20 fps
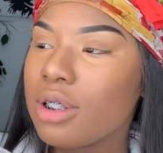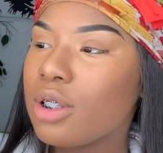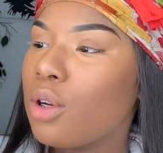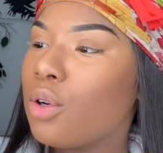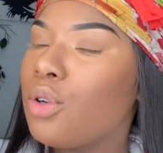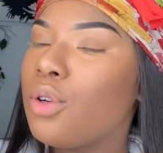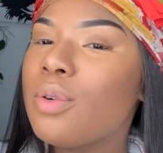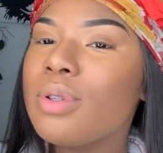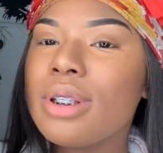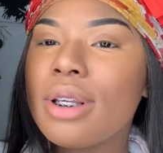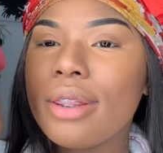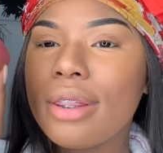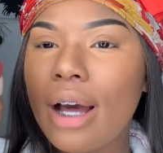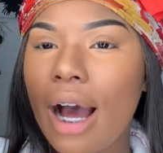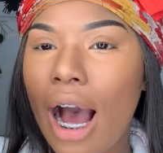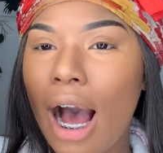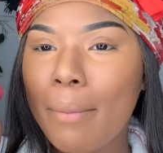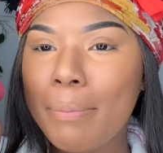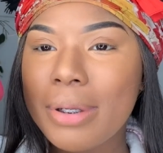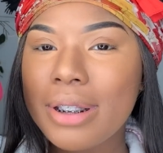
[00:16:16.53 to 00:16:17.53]
using the
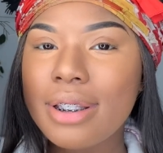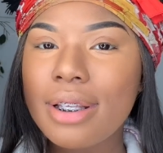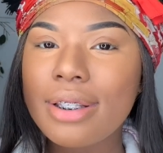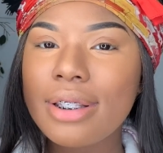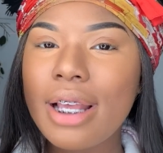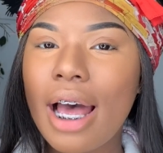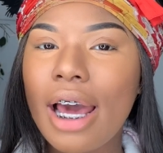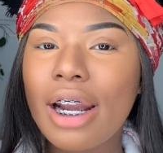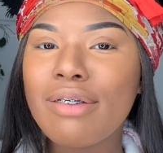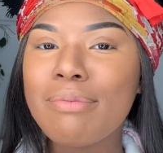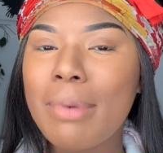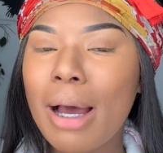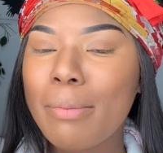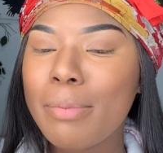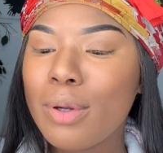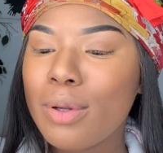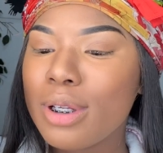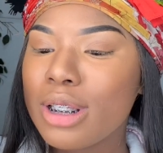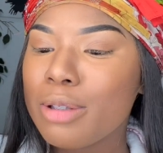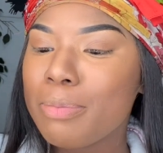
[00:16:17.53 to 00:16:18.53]
opposite side of my
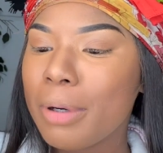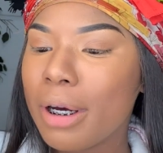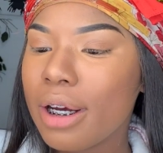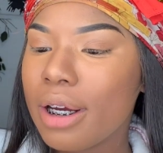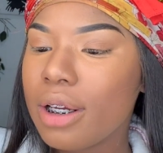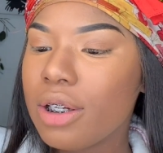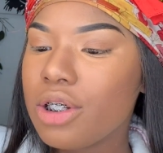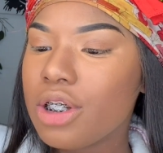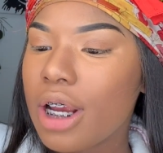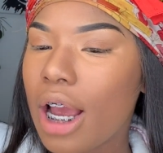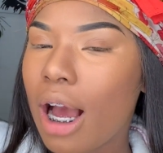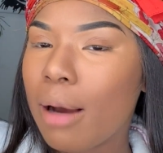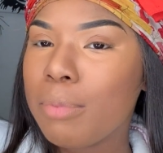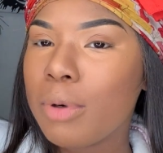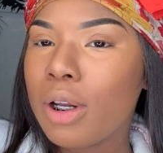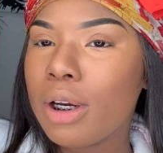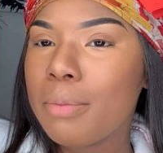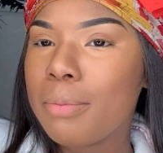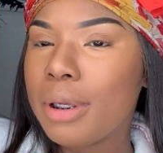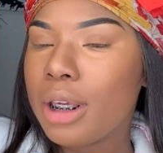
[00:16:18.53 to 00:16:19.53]
beauty sponge, I'm
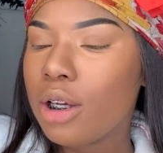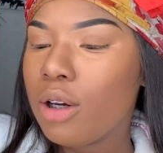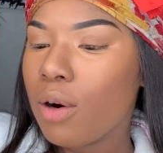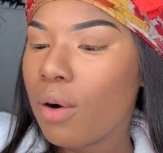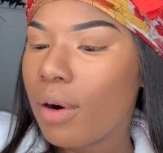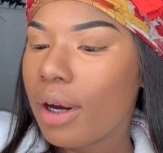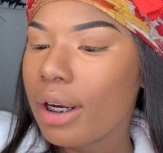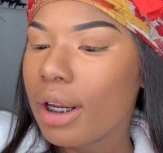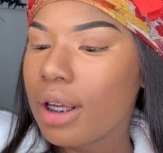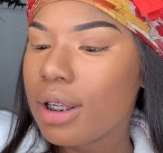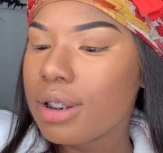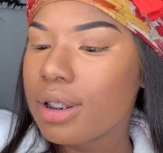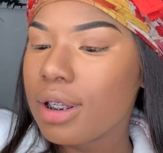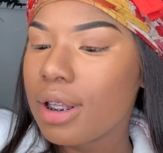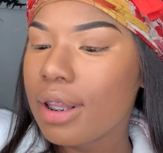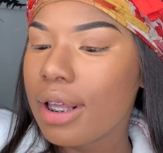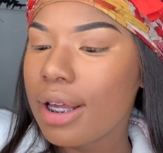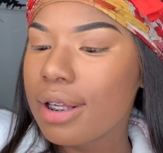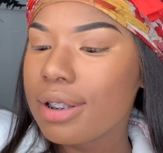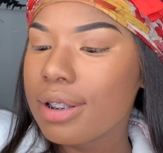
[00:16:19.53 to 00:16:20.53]
going to be going into
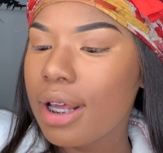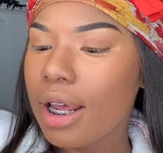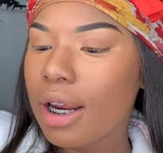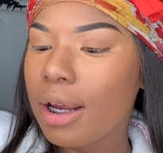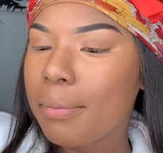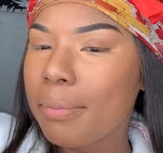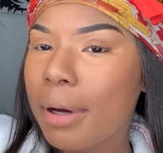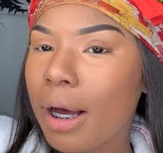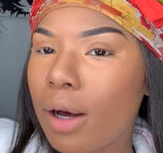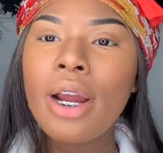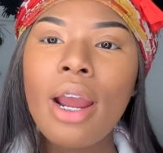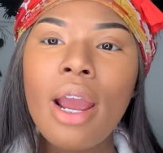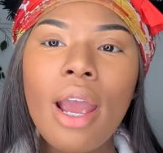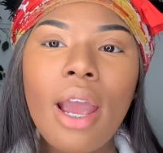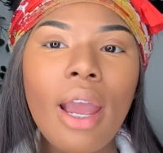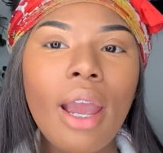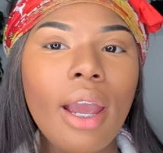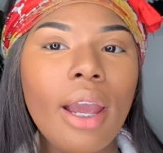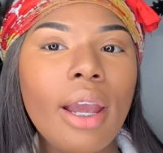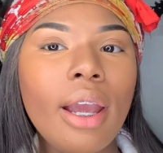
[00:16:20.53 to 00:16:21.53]
the setting powder,
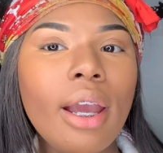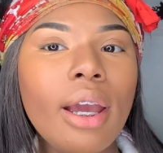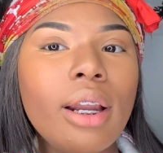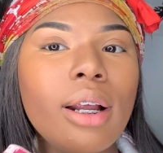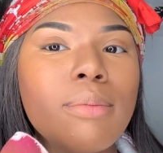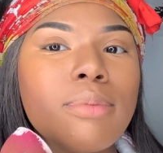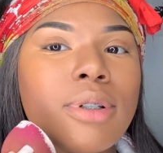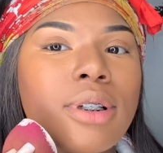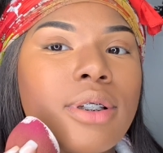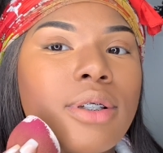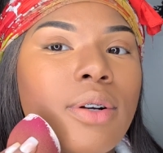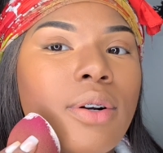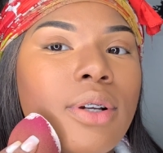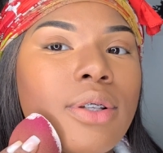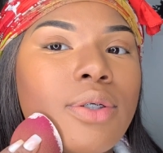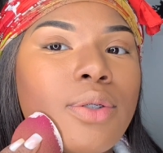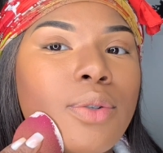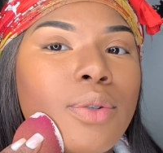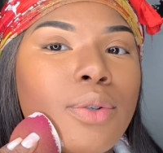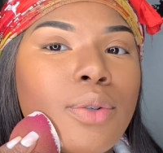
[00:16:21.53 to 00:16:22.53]
and I'm just going
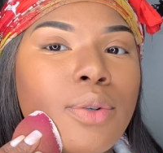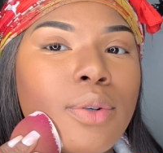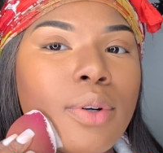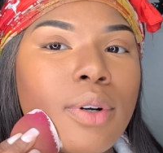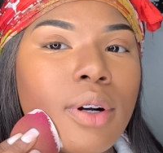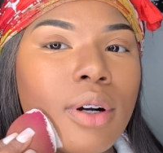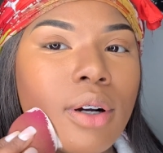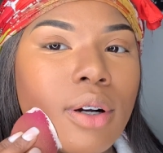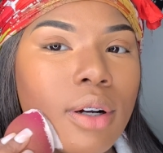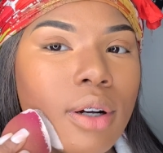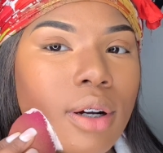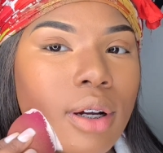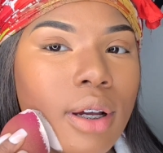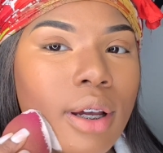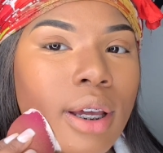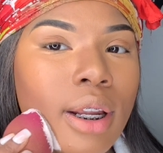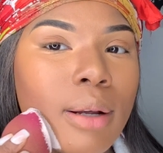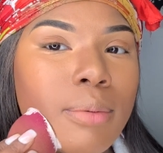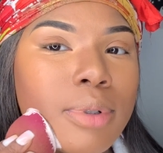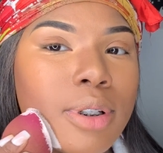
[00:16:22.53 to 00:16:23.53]
to
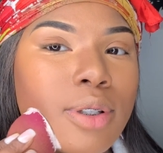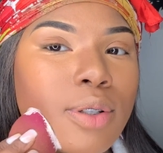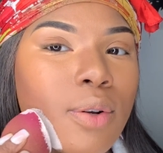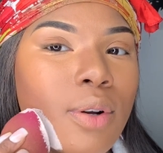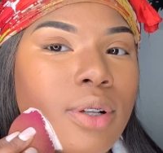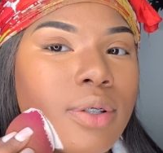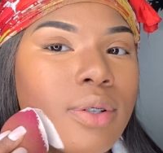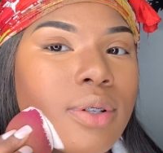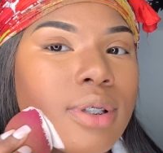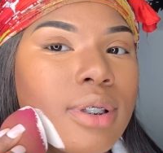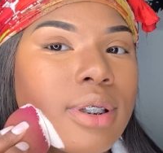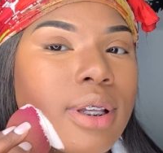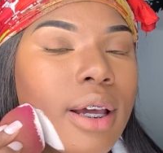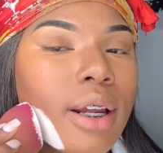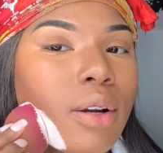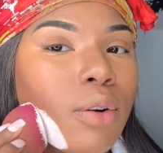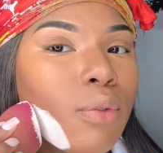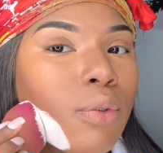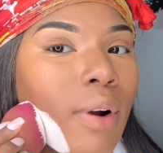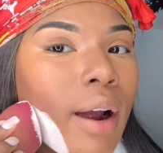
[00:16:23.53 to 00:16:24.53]

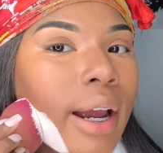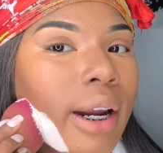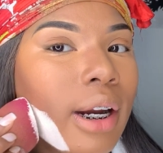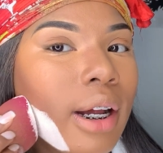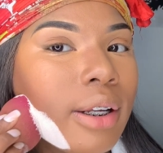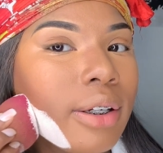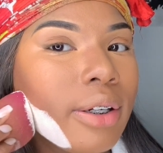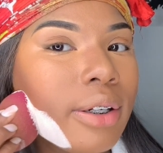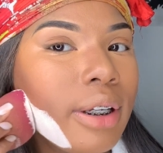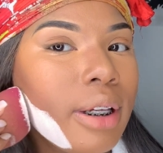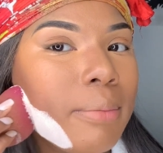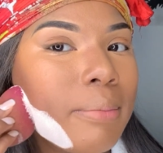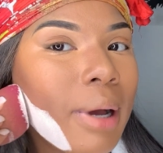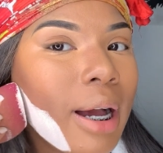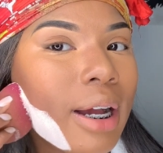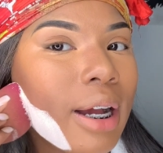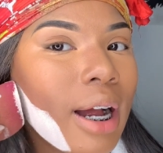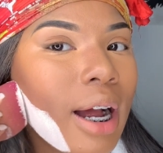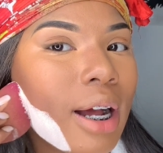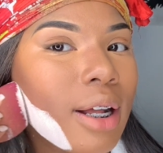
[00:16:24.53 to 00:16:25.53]
set right underneath my
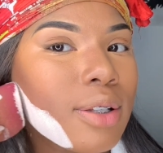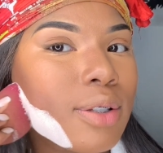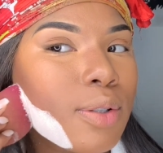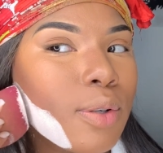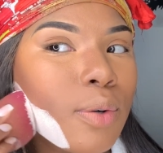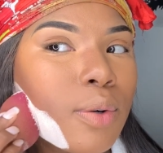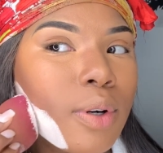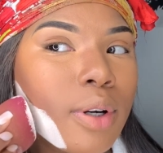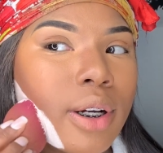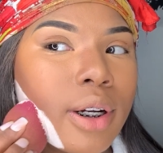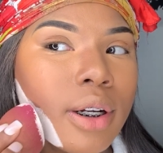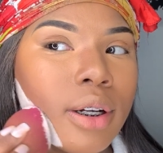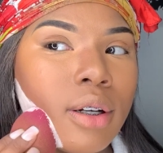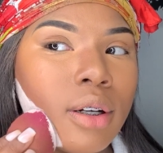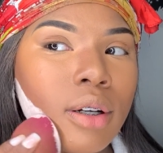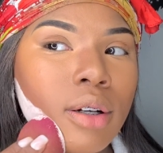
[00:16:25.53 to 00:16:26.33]
contour